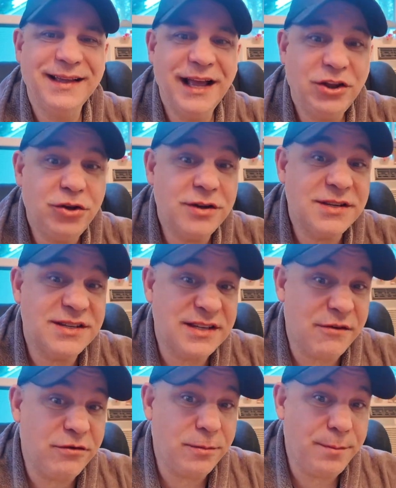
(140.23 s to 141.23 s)
It took
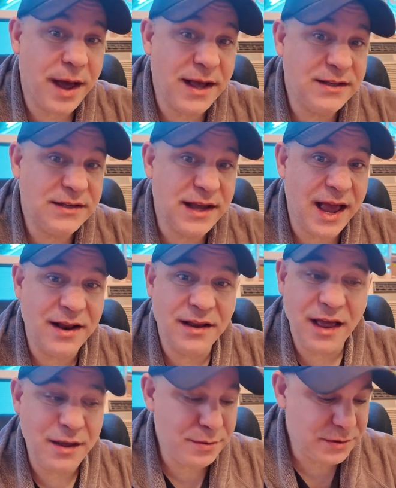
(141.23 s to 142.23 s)
several bites,
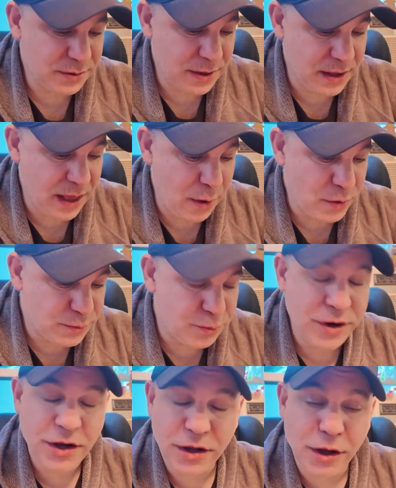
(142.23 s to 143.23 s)
and it was
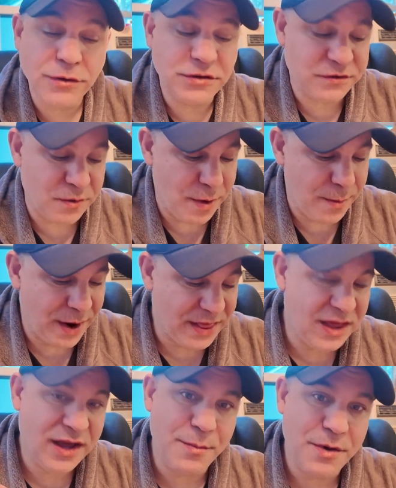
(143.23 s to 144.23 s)
pretty close for me, but I
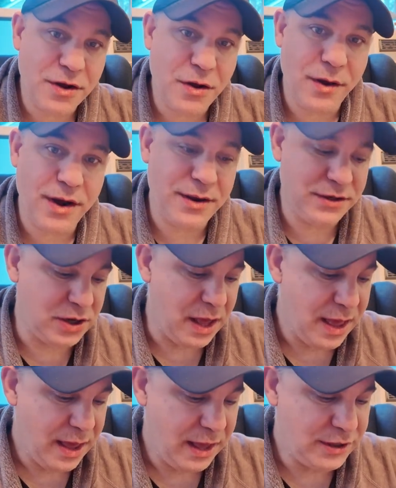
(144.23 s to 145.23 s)
think I'm going to go ahead
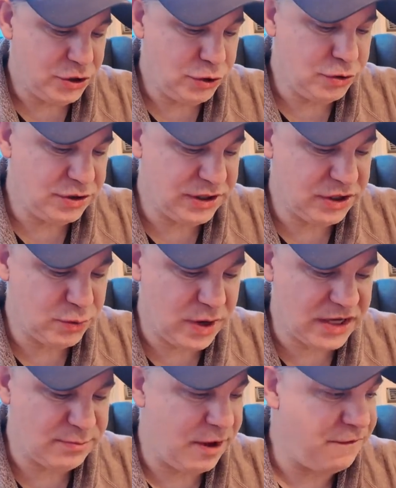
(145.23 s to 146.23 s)
and choose this one
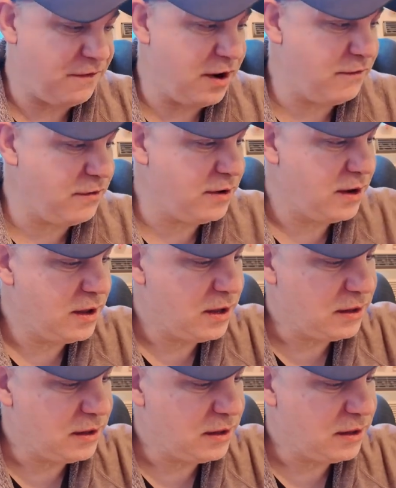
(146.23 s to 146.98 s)
as my favorite.